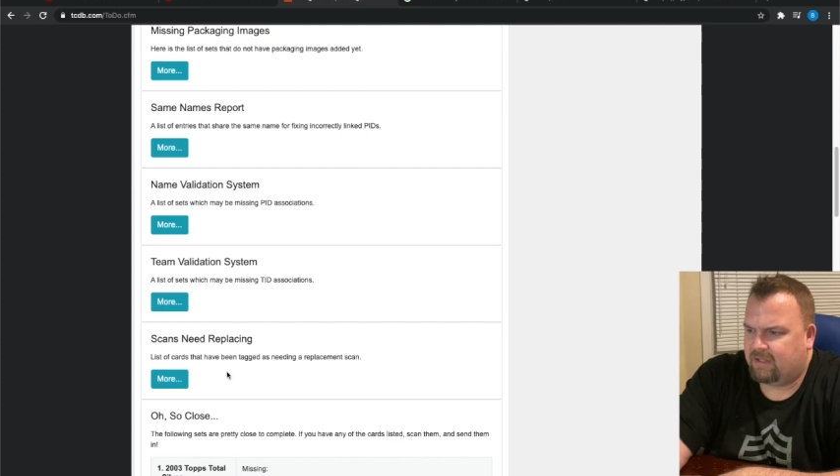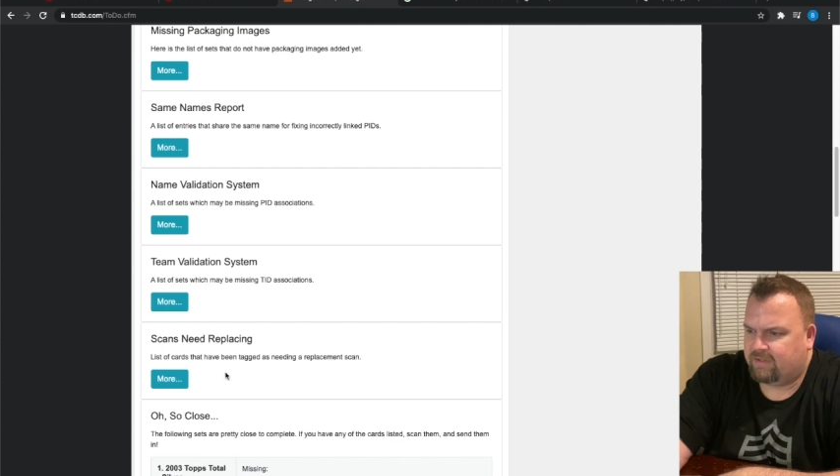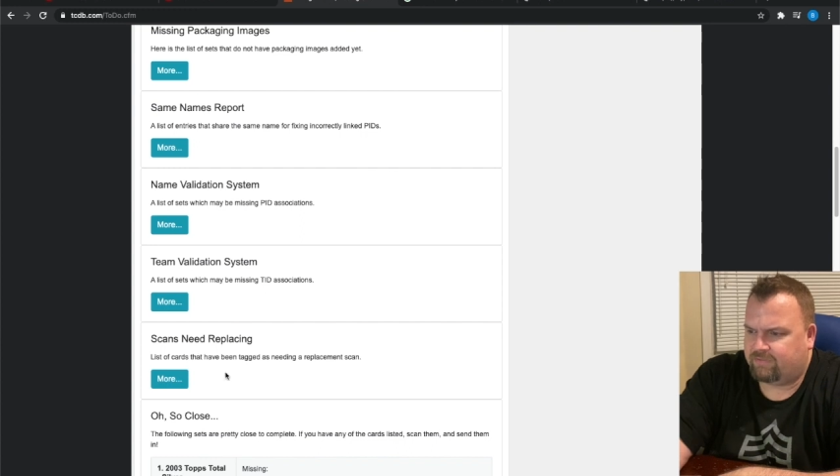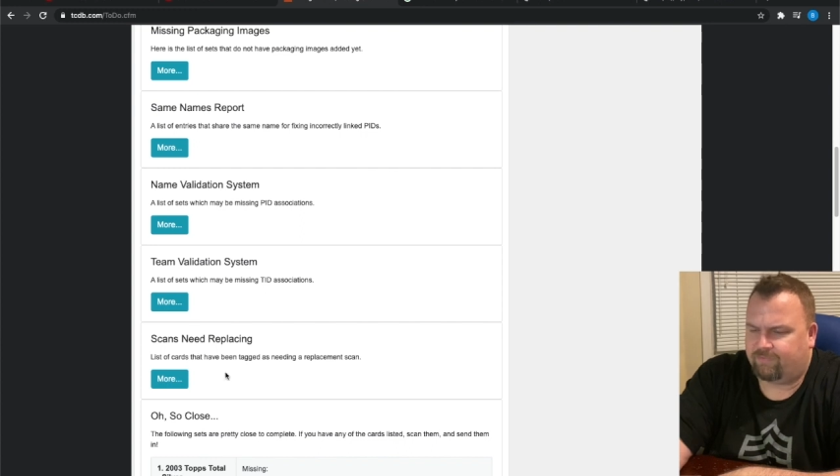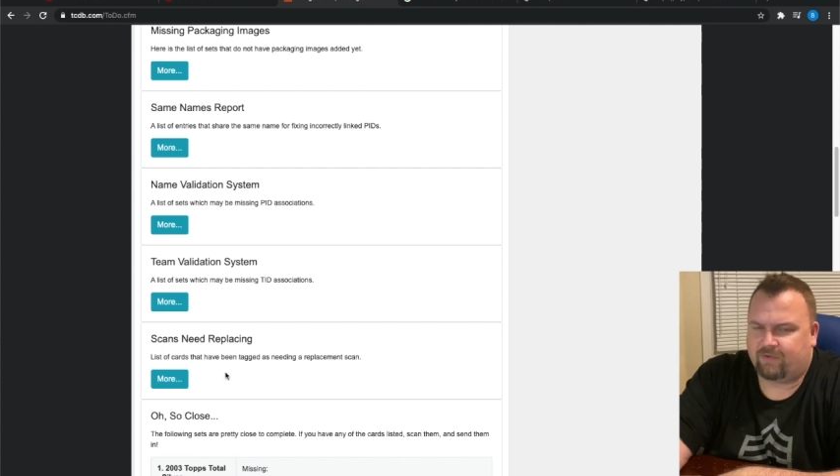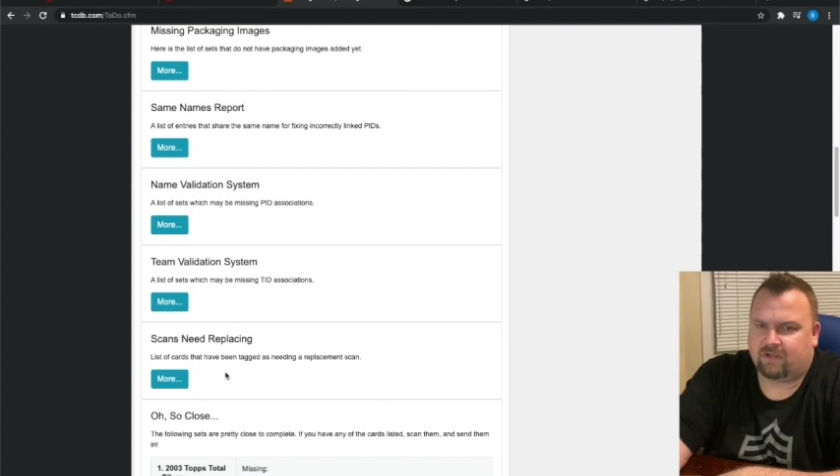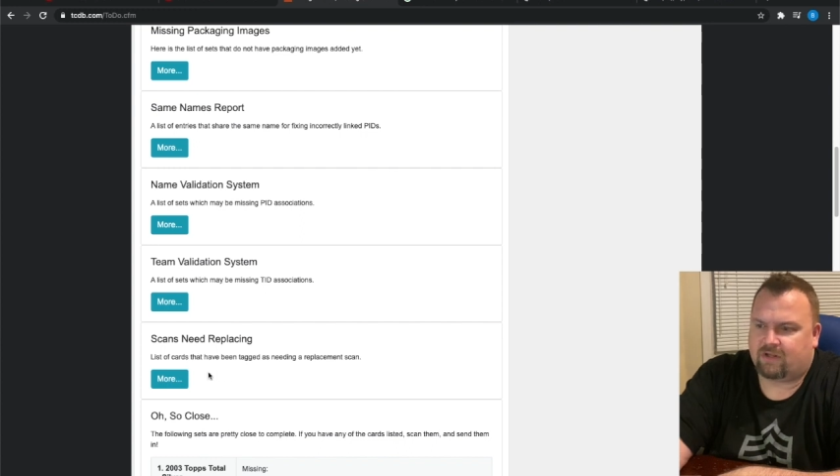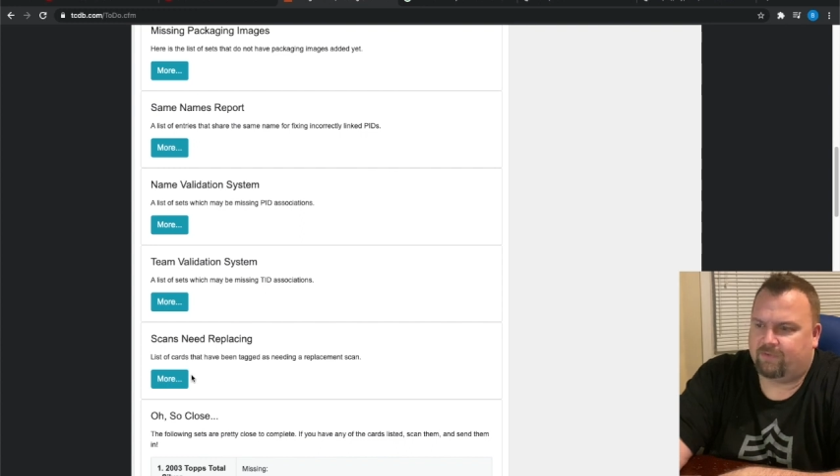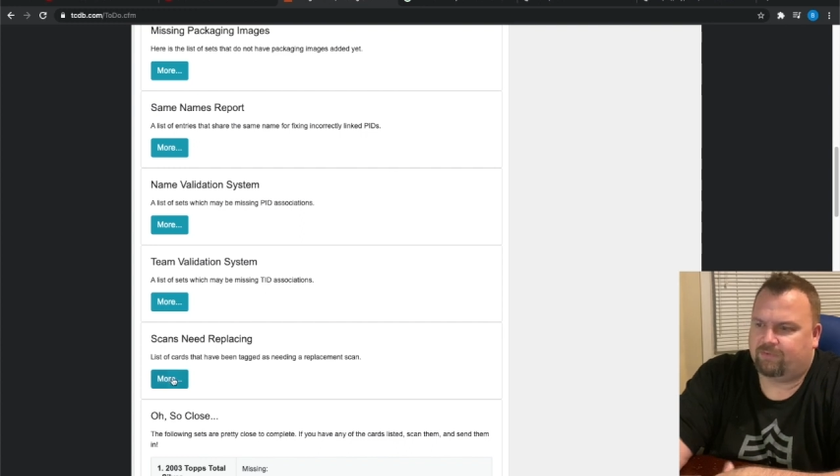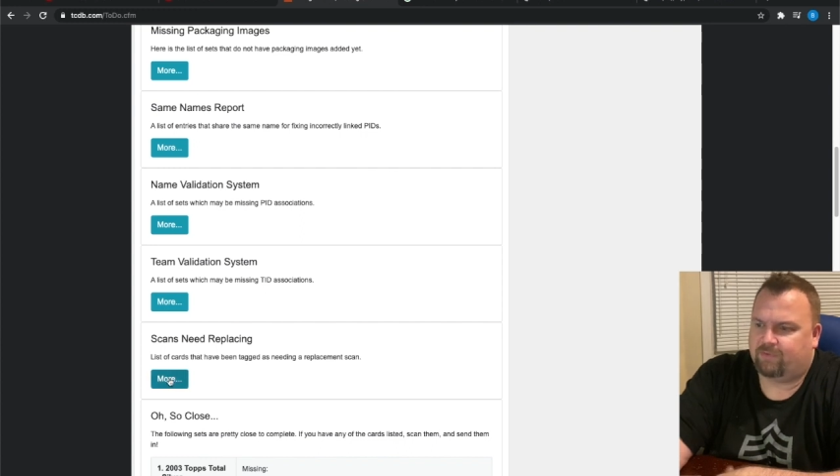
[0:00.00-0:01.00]
So if you click
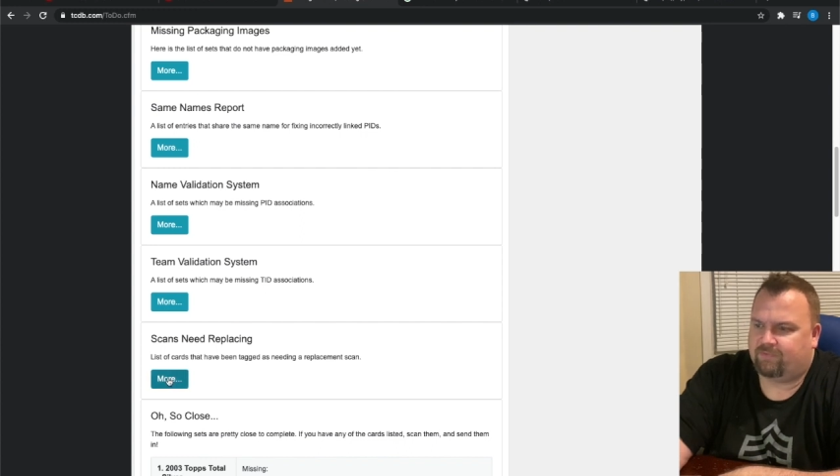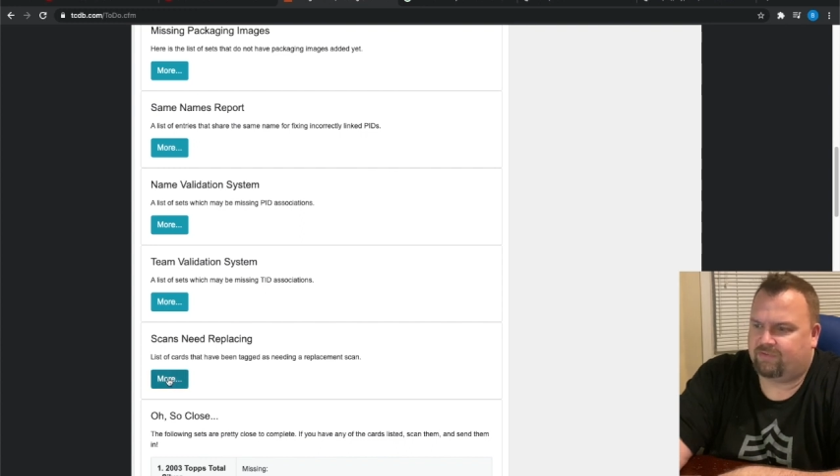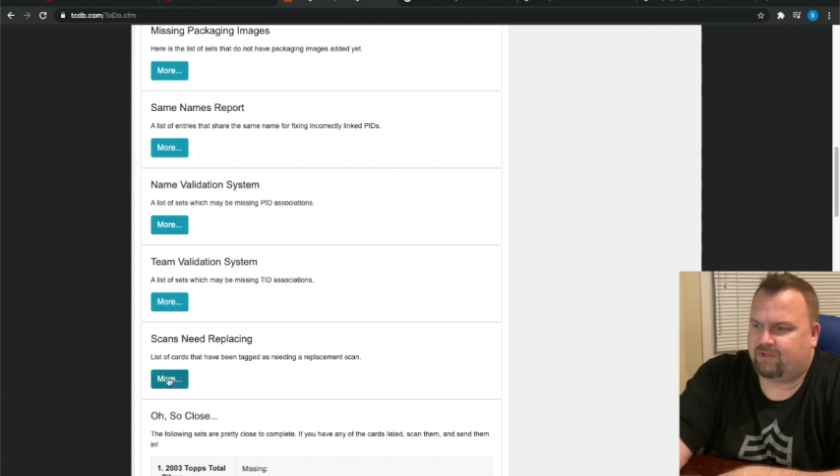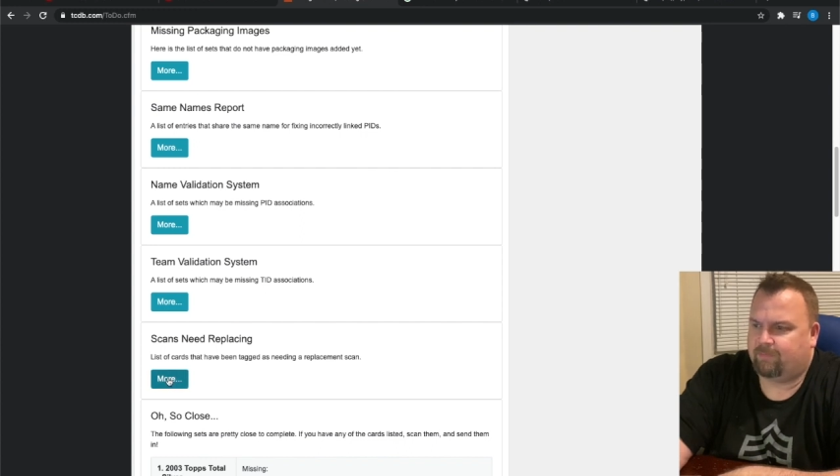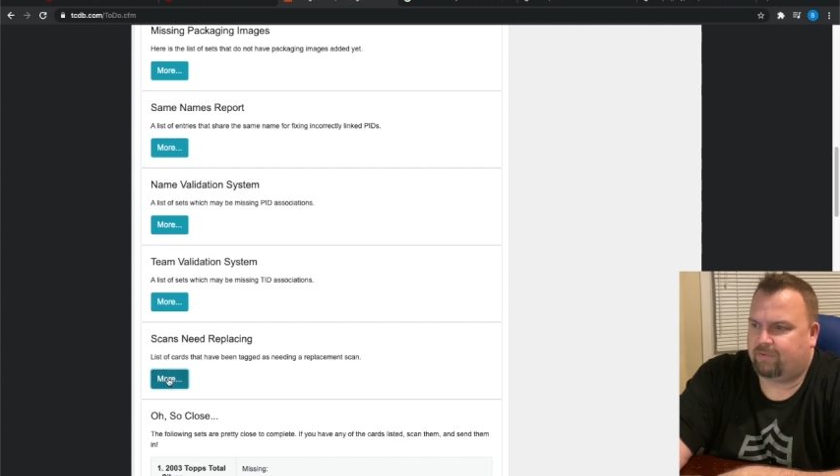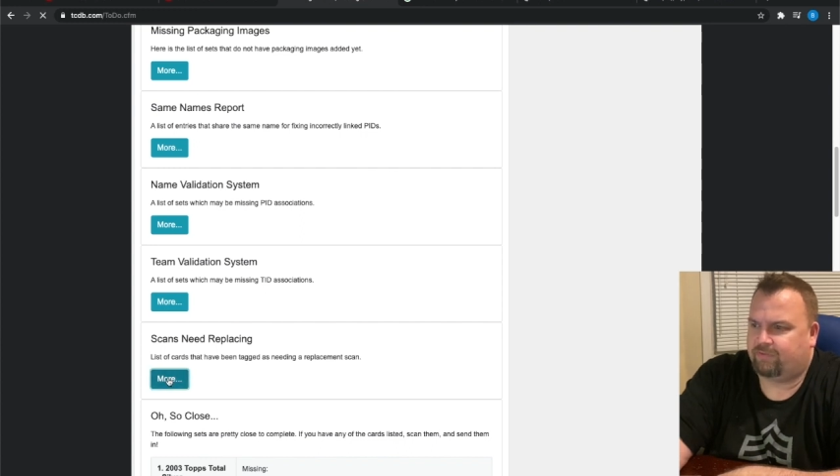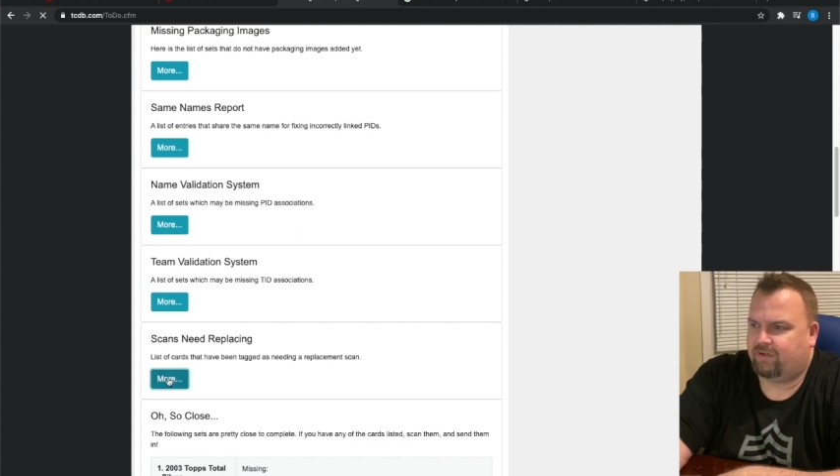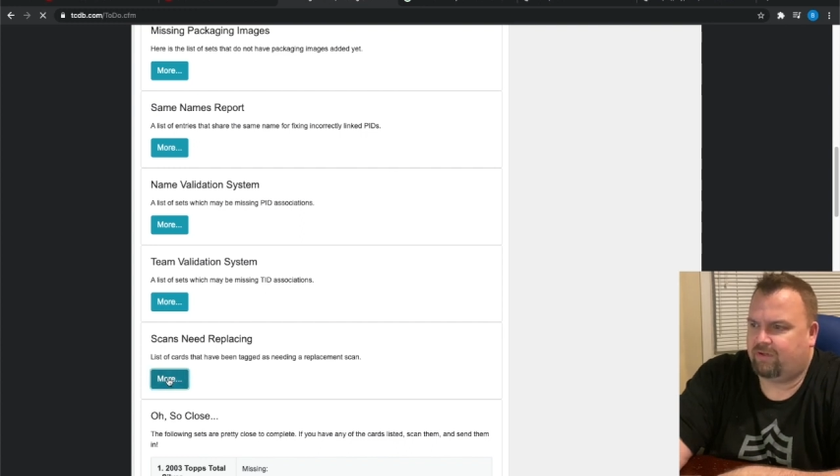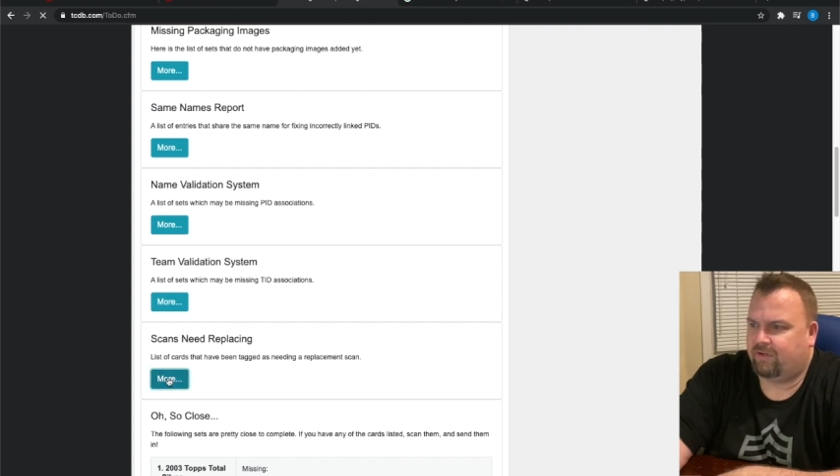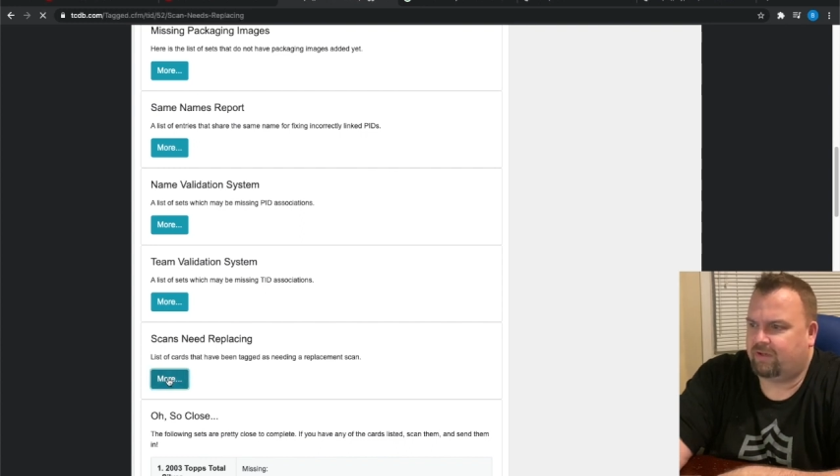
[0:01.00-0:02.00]
on this one, for example, it'll tell
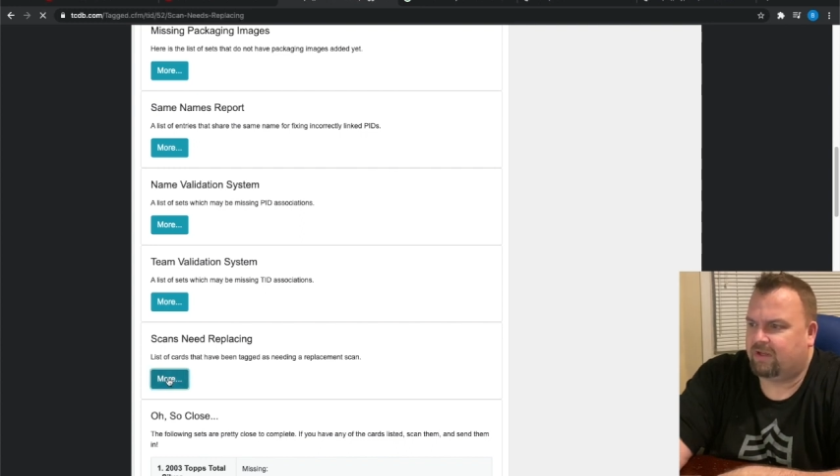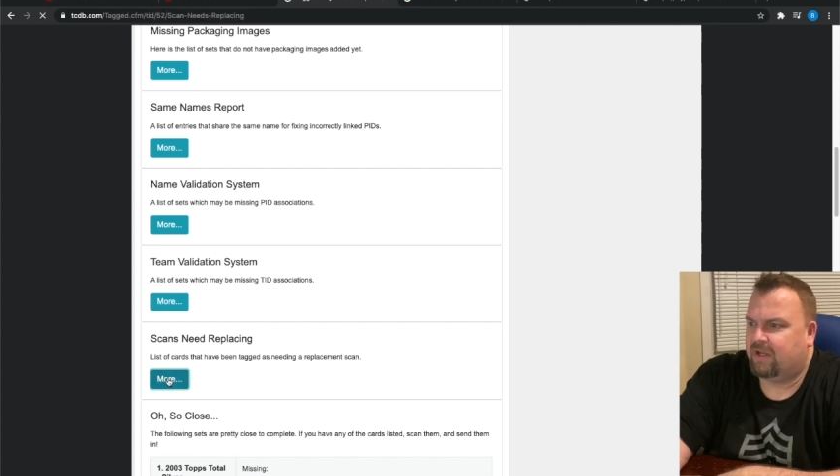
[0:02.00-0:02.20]
you like